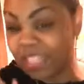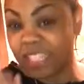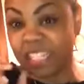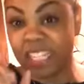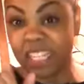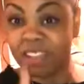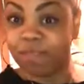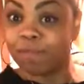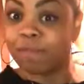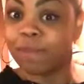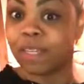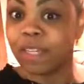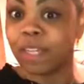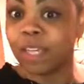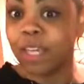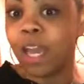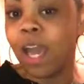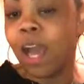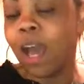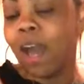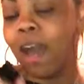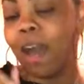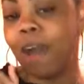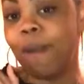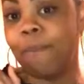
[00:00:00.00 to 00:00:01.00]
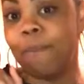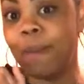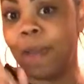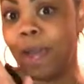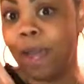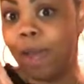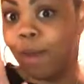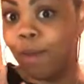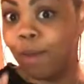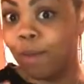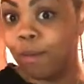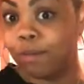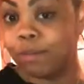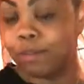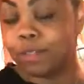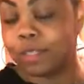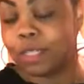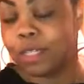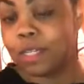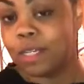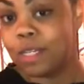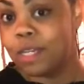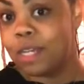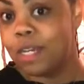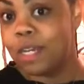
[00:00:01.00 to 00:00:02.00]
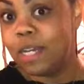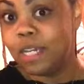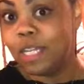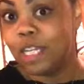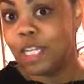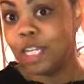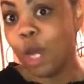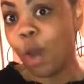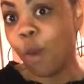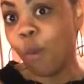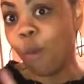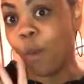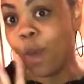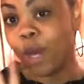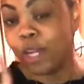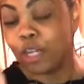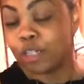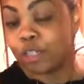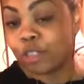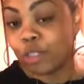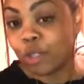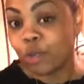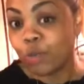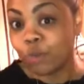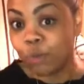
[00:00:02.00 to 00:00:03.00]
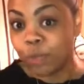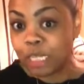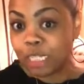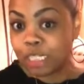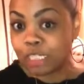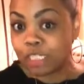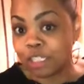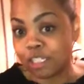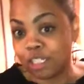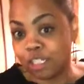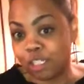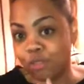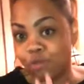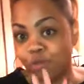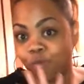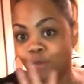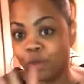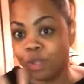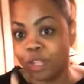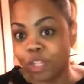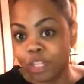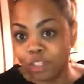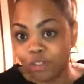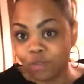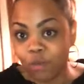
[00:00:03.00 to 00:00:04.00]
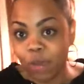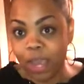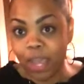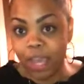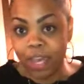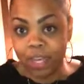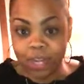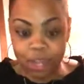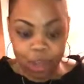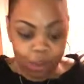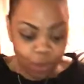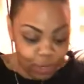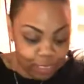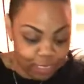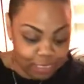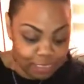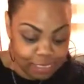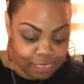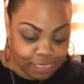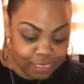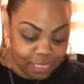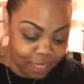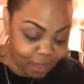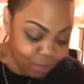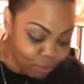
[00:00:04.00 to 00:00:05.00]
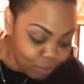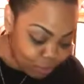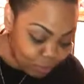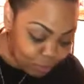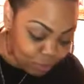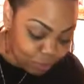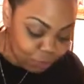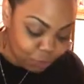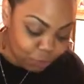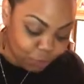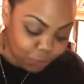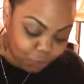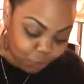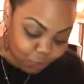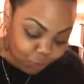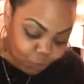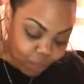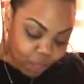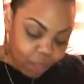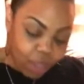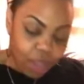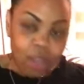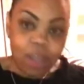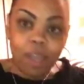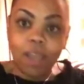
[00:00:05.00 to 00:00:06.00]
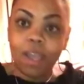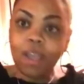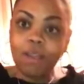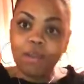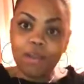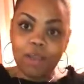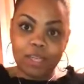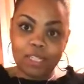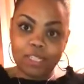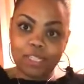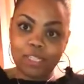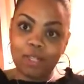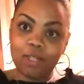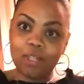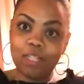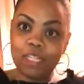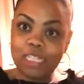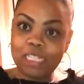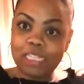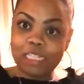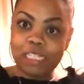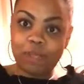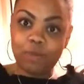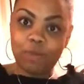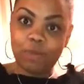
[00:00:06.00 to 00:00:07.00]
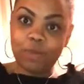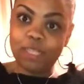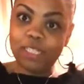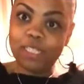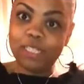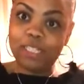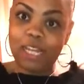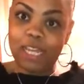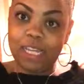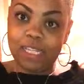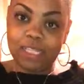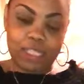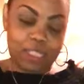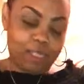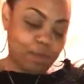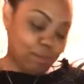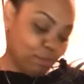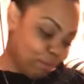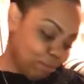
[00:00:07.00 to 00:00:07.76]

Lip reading: Just give me about, 1 or 2 weeks to just really try it out and see. All right, so let's see what's next.